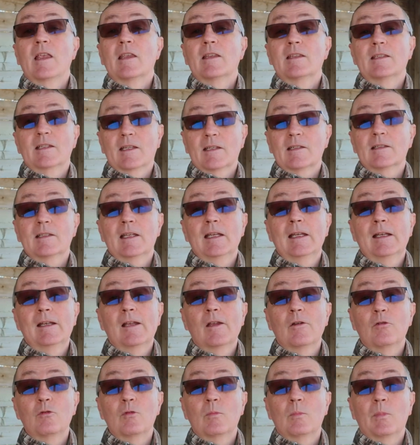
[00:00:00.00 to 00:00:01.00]

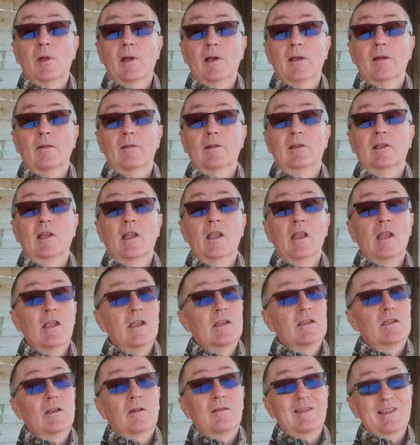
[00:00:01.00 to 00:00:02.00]
£1,600. So